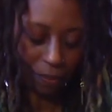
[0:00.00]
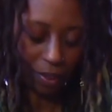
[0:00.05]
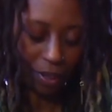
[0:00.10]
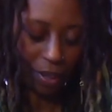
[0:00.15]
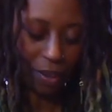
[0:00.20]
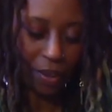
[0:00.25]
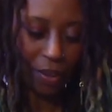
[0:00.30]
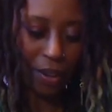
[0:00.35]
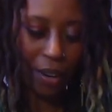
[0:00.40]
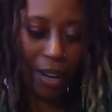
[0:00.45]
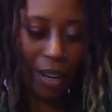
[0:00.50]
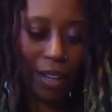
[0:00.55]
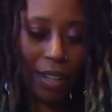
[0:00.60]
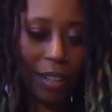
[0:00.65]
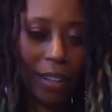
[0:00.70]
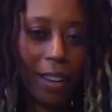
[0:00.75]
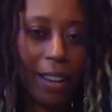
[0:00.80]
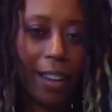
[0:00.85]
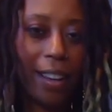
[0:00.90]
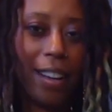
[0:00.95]
All right.
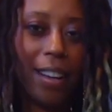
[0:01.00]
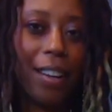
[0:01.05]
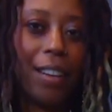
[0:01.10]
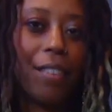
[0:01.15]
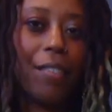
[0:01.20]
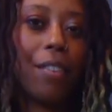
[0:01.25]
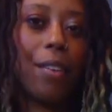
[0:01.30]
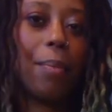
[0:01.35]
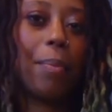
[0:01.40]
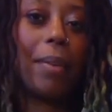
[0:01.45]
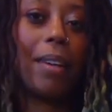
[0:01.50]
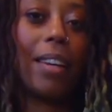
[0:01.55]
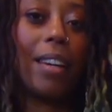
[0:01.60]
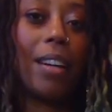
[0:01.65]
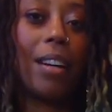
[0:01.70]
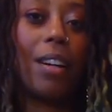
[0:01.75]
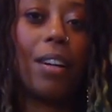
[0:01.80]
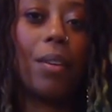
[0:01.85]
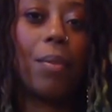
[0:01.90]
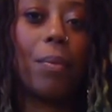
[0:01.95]
From
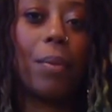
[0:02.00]
here,